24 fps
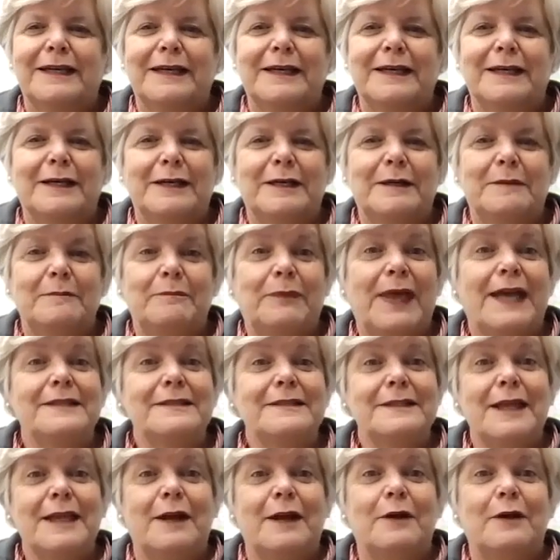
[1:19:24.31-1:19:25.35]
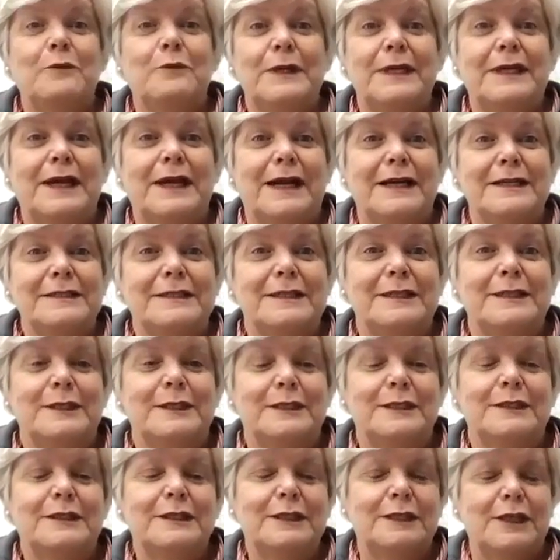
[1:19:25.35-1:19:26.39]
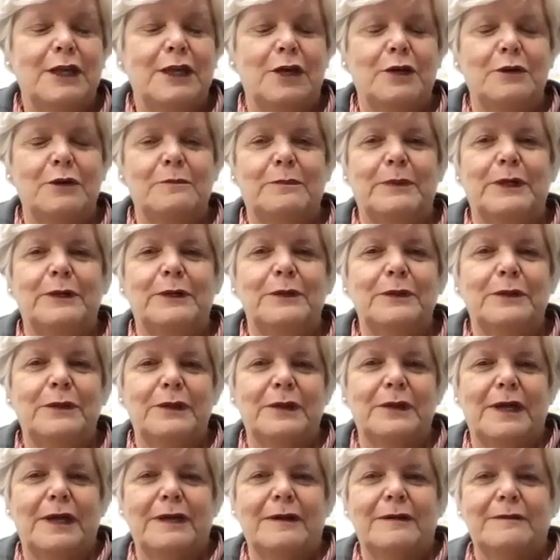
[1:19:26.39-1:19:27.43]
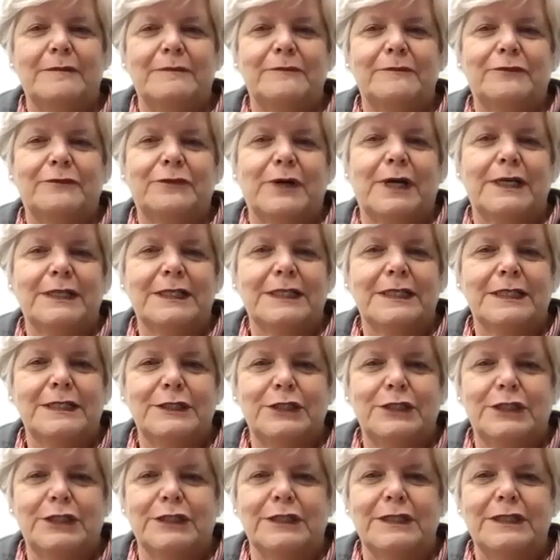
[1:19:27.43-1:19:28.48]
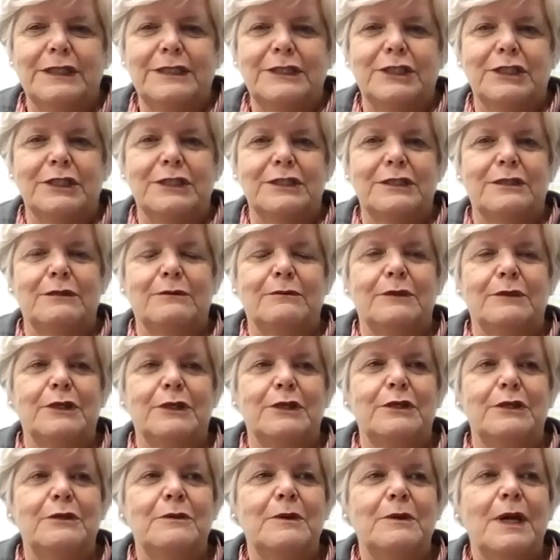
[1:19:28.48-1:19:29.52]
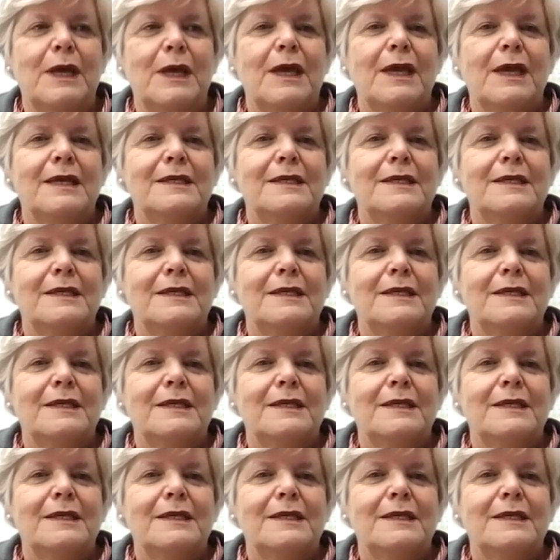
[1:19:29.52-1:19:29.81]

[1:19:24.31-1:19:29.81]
That's how we got to know both Veronica and Jerry, just through